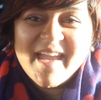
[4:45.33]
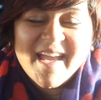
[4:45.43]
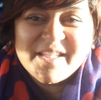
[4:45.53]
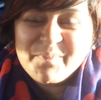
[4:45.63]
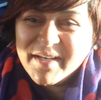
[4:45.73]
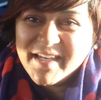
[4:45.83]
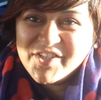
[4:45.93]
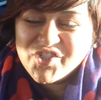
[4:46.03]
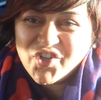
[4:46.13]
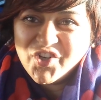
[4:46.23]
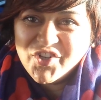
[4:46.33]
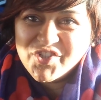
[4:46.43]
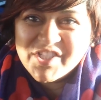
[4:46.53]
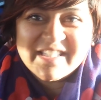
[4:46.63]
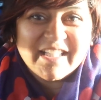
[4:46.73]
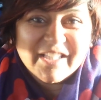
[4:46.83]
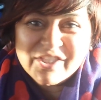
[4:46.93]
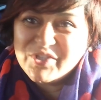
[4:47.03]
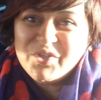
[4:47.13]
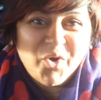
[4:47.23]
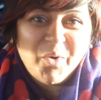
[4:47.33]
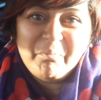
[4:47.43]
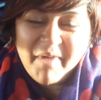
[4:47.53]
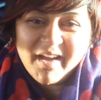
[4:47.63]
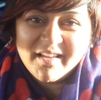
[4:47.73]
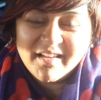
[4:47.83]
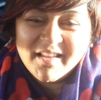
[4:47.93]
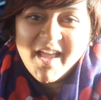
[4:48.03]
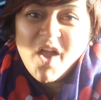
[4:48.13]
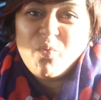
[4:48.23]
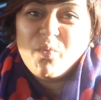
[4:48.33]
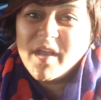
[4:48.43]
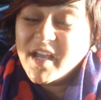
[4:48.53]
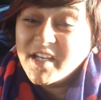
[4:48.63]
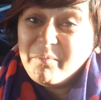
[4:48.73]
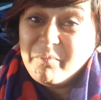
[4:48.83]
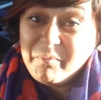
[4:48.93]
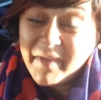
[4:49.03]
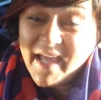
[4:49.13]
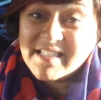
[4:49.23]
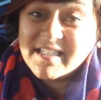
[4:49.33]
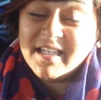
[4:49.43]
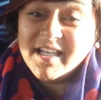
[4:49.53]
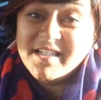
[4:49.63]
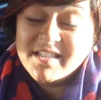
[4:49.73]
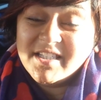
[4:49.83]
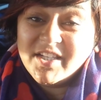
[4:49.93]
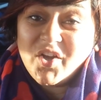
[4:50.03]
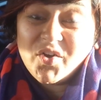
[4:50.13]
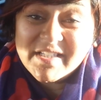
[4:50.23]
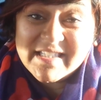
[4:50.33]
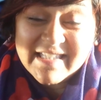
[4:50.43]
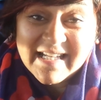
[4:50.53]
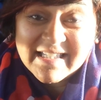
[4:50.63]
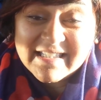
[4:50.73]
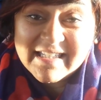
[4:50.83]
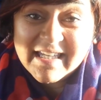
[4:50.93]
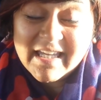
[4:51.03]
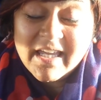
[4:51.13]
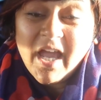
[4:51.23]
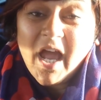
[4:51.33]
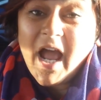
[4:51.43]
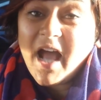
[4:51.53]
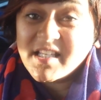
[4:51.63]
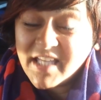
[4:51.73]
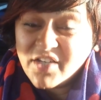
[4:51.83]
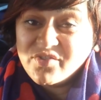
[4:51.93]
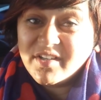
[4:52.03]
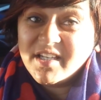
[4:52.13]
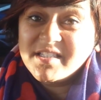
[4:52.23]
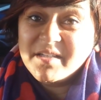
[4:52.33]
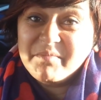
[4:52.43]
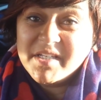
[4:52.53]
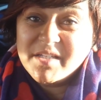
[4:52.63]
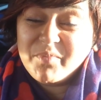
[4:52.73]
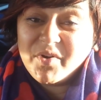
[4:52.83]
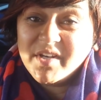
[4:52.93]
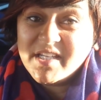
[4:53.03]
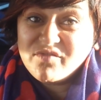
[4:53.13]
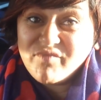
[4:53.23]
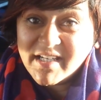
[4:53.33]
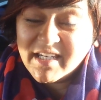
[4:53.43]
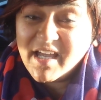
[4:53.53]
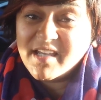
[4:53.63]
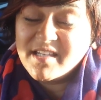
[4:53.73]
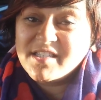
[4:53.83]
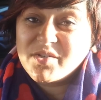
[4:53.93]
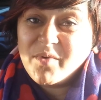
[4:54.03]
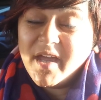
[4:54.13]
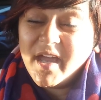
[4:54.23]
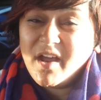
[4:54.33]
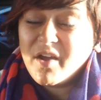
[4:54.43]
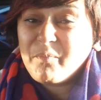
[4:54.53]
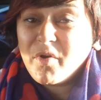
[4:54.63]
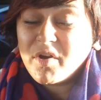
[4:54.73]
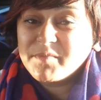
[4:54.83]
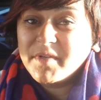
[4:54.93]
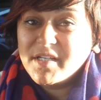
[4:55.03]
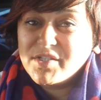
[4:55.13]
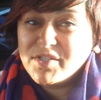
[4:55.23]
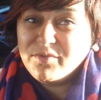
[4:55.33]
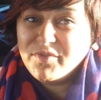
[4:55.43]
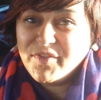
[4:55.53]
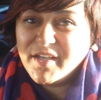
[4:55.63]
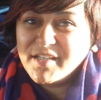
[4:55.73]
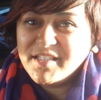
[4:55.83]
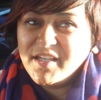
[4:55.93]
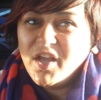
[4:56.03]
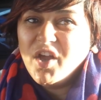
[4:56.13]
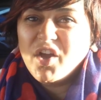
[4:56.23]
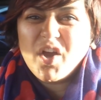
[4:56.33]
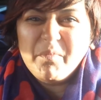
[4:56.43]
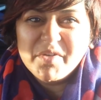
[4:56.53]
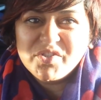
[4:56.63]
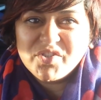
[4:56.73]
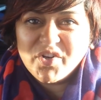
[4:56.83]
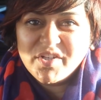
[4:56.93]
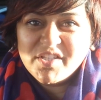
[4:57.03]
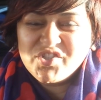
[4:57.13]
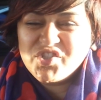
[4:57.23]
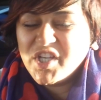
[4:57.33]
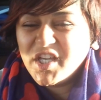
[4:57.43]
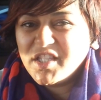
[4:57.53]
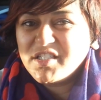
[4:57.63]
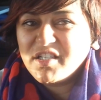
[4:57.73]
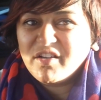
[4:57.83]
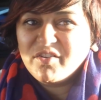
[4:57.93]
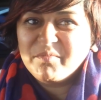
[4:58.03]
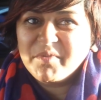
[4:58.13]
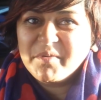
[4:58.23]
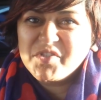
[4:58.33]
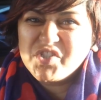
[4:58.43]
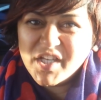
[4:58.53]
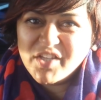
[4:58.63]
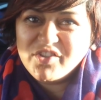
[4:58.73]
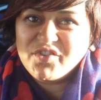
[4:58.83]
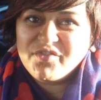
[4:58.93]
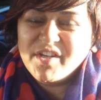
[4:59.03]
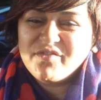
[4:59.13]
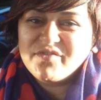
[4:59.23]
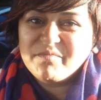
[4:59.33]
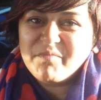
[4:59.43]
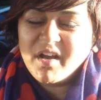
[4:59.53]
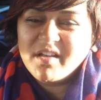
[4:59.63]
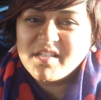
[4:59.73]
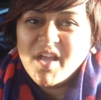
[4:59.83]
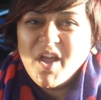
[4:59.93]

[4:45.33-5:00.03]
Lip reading: Yes, please join us. Still do your mile. We're going to get to London on Saturday. Our central London meeting point is Red Lion Square, approximately 2:30. come and join us, cheer the Darlo mums, cheer the 300 milers,